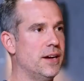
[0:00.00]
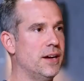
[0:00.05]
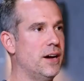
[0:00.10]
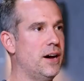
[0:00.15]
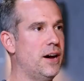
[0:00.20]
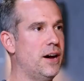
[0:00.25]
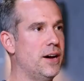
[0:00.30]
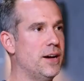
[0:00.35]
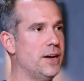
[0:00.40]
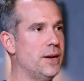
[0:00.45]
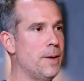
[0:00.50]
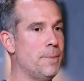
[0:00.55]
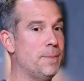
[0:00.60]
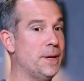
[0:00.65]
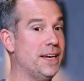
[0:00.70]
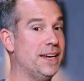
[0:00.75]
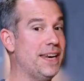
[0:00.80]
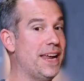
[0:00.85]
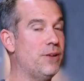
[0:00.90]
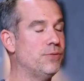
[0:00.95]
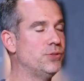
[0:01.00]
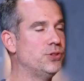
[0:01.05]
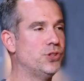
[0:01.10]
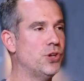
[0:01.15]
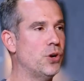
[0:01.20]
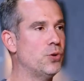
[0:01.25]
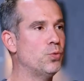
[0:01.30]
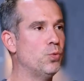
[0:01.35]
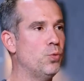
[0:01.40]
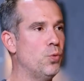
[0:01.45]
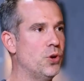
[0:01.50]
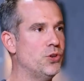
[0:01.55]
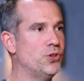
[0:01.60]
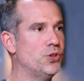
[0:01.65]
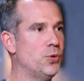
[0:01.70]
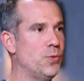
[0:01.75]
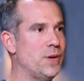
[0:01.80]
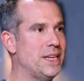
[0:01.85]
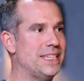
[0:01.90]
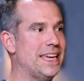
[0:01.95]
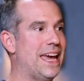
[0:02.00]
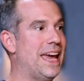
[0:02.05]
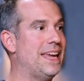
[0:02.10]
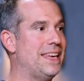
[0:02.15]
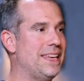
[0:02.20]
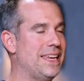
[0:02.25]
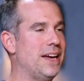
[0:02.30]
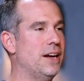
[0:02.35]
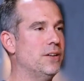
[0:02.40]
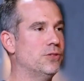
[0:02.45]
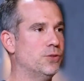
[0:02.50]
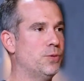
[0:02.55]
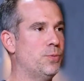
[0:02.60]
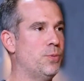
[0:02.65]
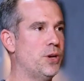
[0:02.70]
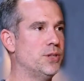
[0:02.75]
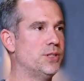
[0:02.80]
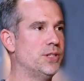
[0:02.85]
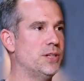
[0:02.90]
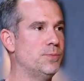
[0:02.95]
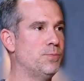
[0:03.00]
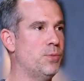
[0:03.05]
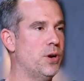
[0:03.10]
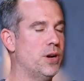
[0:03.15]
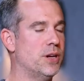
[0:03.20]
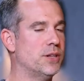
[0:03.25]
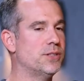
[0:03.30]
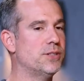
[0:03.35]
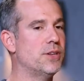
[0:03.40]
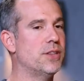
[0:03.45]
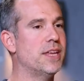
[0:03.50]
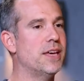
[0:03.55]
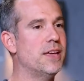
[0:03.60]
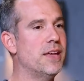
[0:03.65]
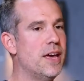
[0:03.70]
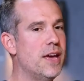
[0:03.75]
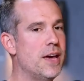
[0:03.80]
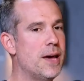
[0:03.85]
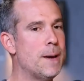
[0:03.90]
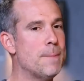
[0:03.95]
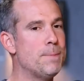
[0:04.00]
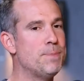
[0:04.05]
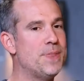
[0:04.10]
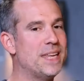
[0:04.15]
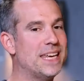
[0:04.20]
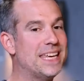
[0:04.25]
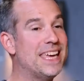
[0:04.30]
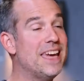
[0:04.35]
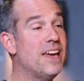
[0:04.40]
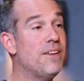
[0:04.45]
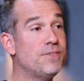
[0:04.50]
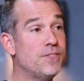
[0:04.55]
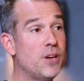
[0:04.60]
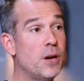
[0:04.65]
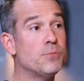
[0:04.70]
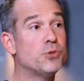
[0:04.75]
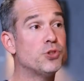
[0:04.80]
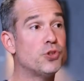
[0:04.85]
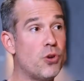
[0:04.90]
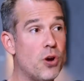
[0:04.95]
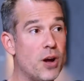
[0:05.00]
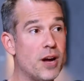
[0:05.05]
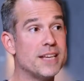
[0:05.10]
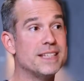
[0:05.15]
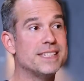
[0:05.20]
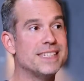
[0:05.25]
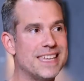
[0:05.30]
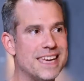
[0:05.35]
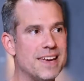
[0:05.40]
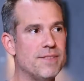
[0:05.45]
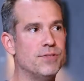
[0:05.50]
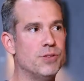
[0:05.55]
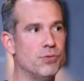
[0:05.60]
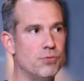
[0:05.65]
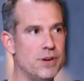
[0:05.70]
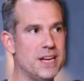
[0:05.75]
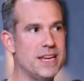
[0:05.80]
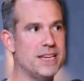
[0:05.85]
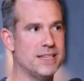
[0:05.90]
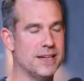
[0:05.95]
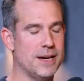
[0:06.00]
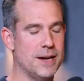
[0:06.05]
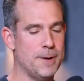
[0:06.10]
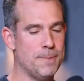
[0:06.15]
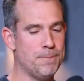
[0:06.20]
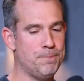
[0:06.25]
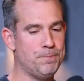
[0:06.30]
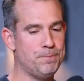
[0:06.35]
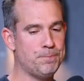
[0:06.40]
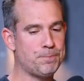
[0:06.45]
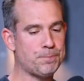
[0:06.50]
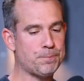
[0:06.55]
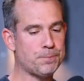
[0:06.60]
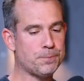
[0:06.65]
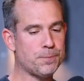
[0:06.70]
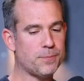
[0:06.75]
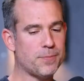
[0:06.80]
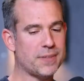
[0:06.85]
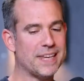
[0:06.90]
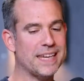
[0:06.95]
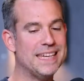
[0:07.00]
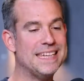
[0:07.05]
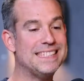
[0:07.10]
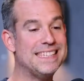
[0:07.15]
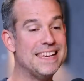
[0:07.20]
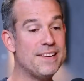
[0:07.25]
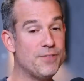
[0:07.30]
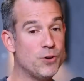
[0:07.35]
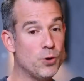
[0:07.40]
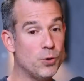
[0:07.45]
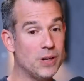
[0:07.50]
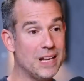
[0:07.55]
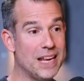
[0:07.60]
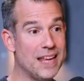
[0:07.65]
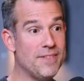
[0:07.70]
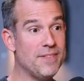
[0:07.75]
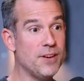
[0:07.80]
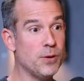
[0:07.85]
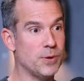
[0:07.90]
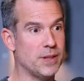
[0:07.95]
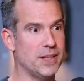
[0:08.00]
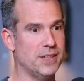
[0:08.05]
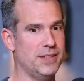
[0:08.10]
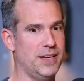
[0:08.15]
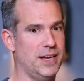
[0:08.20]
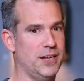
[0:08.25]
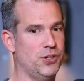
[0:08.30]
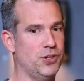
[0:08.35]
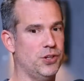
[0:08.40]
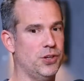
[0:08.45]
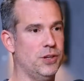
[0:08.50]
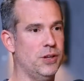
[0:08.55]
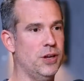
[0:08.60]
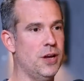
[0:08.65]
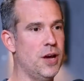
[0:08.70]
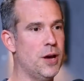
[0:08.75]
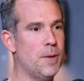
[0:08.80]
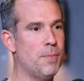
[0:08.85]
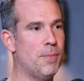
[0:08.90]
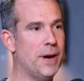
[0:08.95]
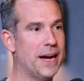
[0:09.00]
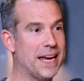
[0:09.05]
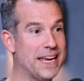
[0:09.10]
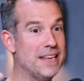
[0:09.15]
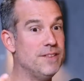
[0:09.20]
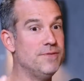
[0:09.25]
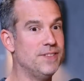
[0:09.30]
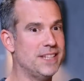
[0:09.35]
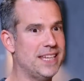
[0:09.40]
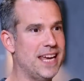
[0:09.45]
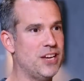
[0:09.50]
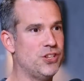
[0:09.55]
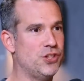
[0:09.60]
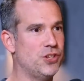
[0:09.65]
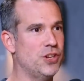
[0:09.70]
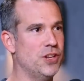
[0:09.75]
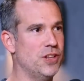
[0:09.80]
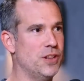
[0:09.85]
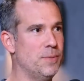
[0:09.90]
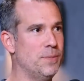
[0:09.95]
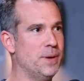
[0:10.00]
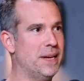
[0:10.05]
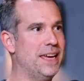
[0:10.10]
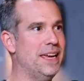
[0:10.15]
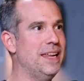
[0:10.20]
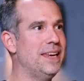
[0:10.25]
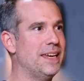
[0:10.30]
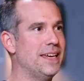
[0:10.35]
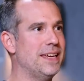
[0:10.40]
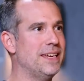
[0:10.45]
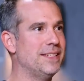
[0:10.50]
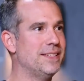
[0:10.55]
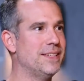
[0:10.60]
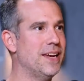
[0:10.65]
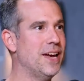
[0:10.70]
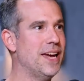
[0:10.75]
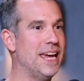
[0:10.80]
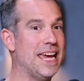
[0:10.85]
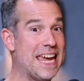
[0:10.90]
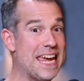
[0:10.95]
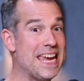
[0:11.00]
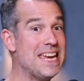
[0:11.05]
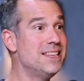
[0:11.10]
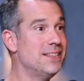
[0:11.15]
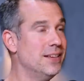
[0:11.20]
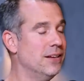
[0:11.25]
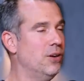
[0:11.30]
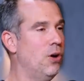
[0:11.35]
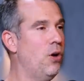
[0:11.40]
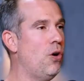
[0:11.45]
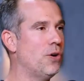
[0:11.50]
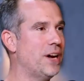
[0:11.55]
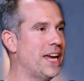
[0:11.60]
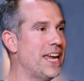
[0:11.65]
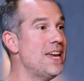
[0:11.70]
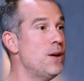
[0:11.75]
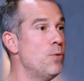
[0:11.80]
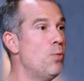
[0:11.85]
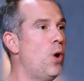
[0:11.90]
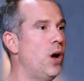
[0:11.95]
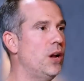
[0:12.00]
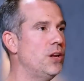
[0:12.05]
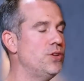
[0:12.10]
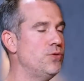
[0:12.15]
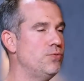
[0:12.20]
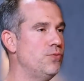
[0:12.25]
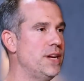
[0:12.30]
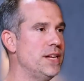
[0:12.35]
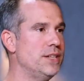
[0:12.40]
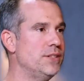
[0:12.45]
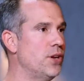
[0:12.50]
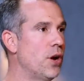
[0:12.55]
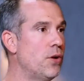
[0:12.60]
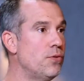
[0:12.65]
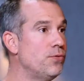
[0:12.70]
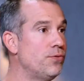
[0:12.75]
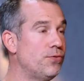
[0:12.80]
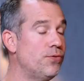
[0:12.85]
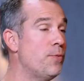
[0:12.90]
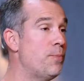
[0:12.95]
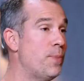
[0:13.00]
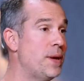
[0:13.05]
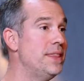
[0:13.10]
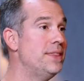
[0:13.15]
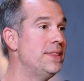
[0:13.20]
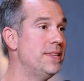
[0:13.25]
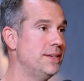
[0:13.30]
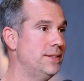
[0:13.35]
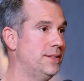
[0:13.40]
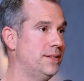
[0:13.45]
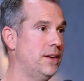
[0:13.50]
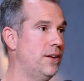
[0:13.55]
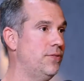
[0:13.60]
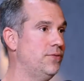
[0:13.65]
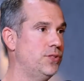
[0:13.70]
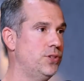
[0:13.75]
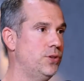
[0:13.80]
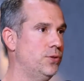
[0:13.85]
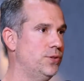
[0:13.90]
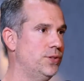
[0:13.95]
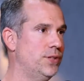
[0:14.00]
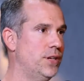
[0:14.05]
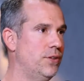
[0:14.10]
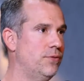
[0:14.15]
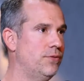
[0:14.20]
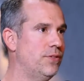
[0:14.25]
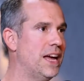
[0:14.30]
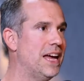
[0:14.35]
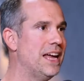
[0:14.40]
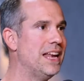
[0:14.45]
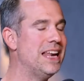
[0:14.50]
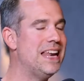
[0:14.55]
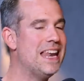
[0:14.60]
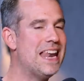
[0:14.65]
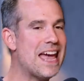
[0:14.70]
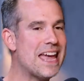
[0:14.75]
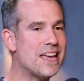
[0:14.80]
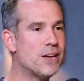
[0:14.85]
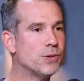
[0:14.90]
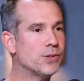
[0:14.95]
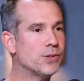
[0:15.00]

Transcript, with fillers: I now don't want to eat any ultra-processed products. So the gift I'm trying to give the reader is, if you're living with addiction, my invitation at the beginning is eat along, eat while you read. Don't forbid this stuff to yourself. Let